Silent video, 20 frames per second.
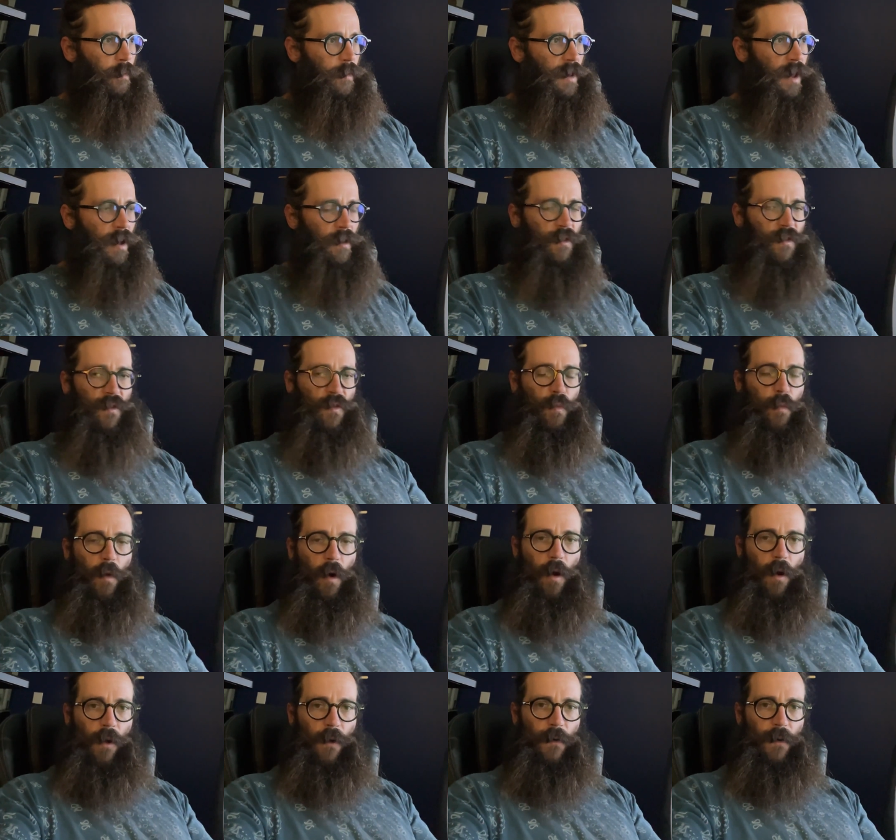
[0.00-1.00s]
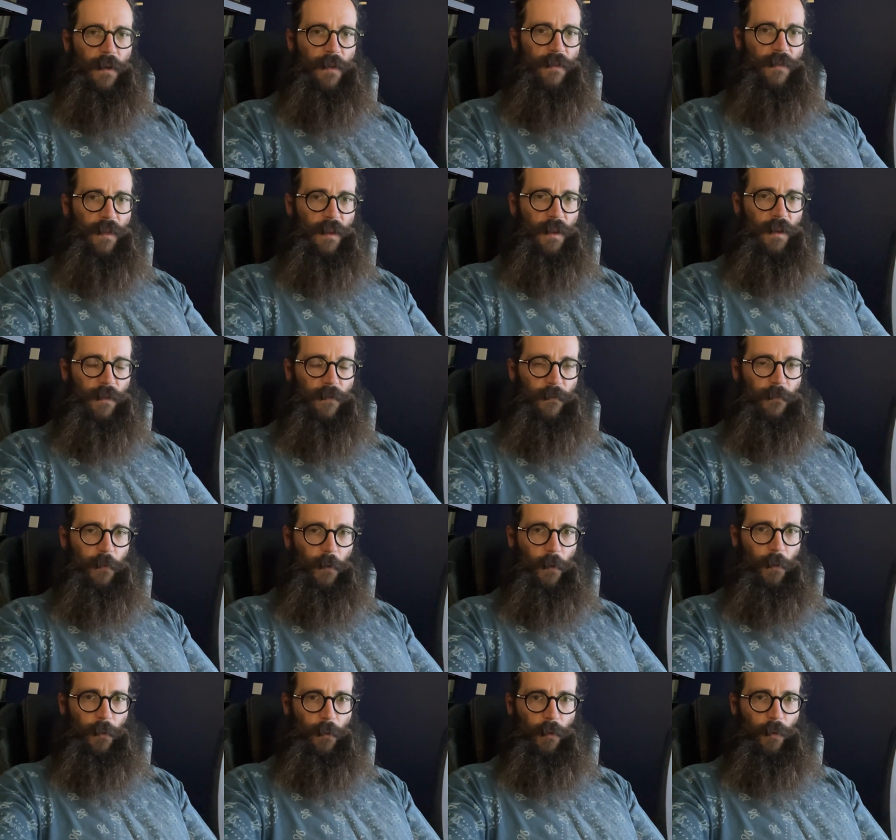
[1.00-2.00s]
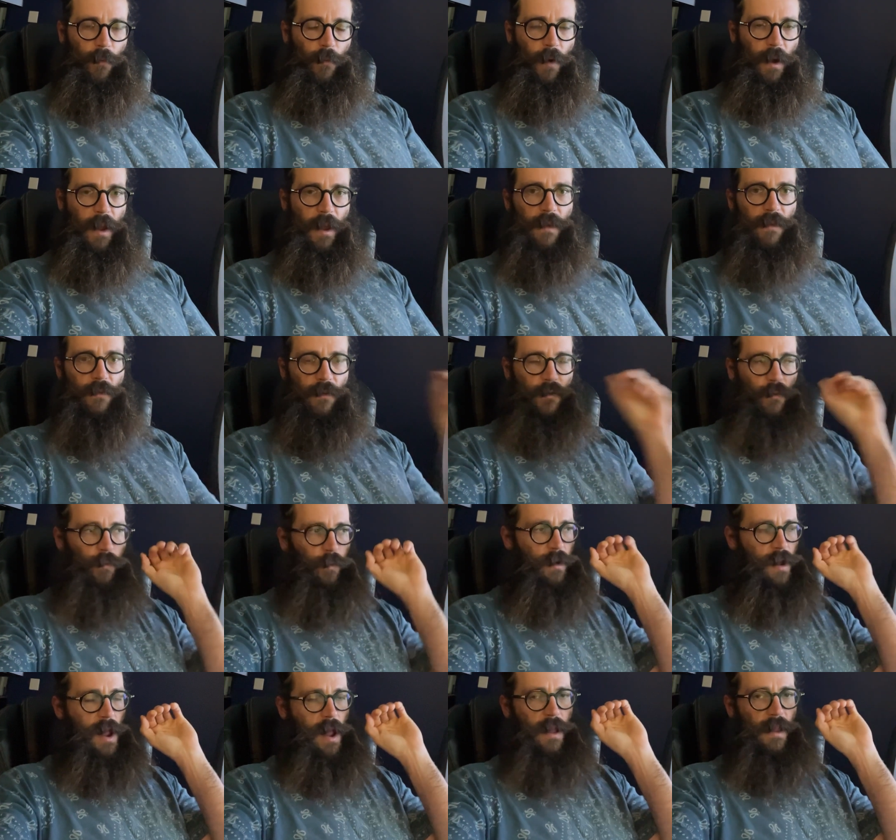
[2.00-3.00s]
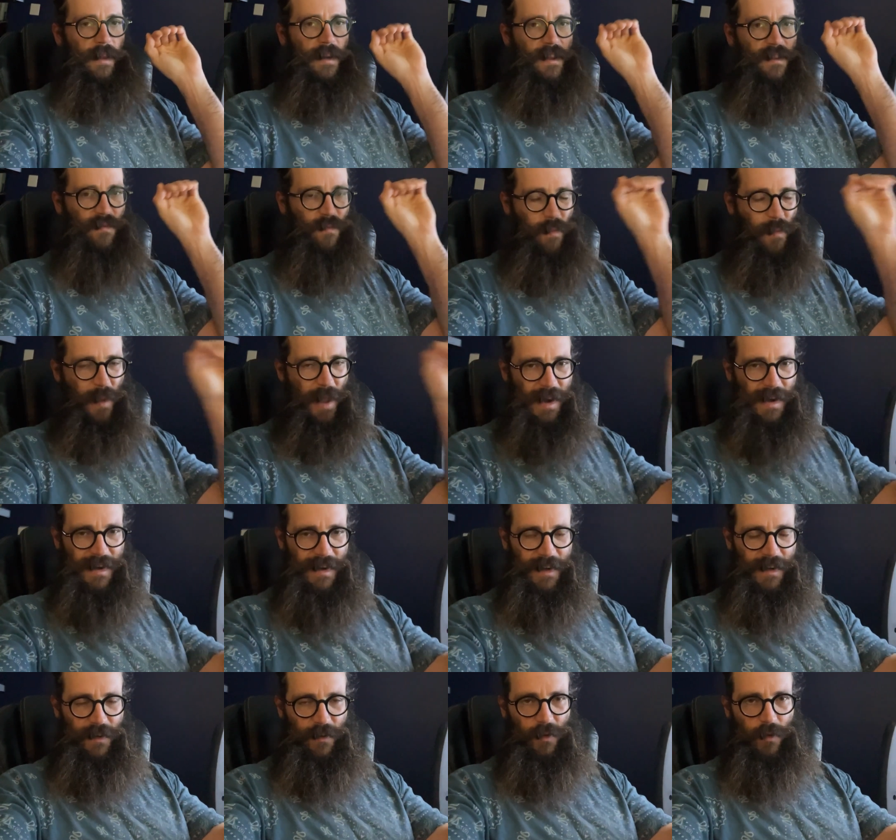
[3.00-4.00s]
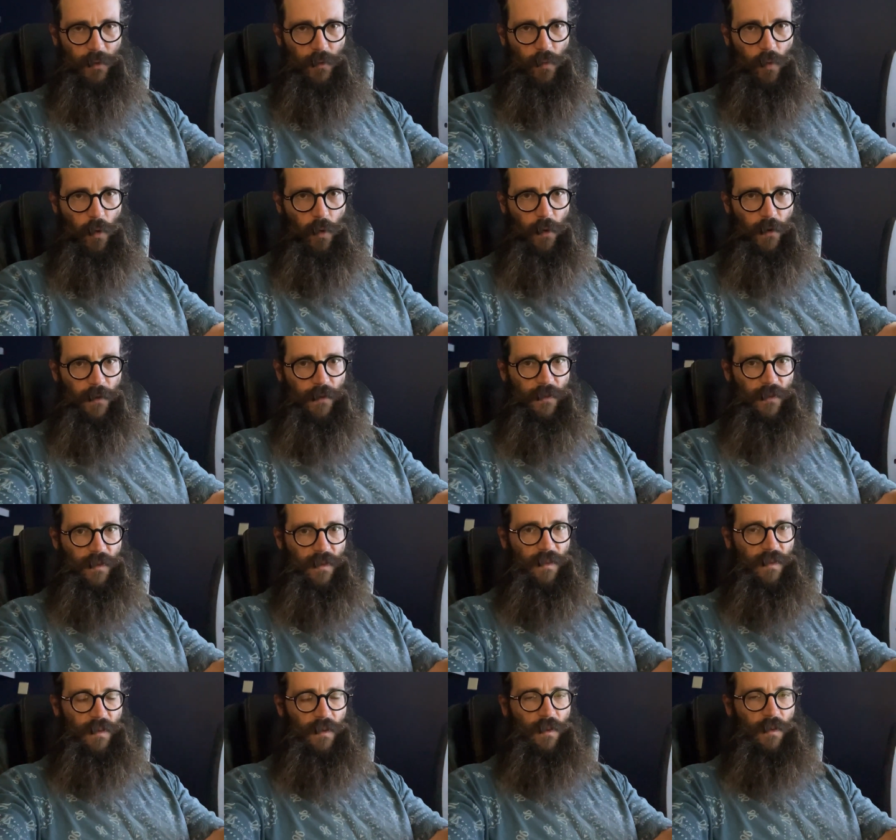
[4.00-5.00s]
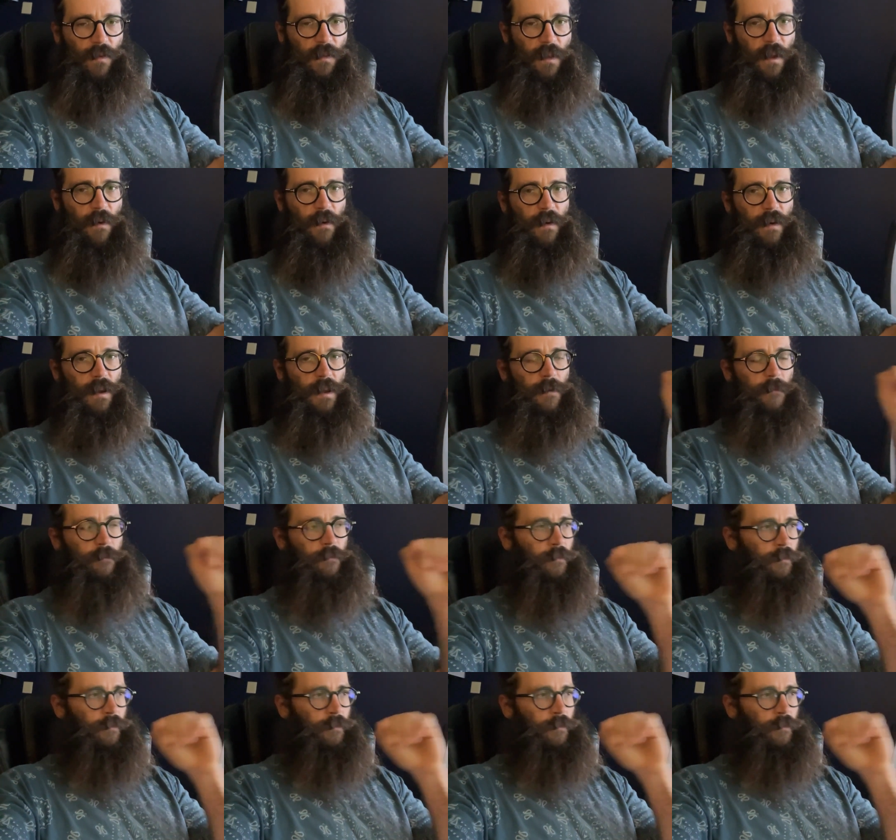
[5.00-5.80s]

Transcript: get smaller as they get further away, is because reality is bending towards the singularity.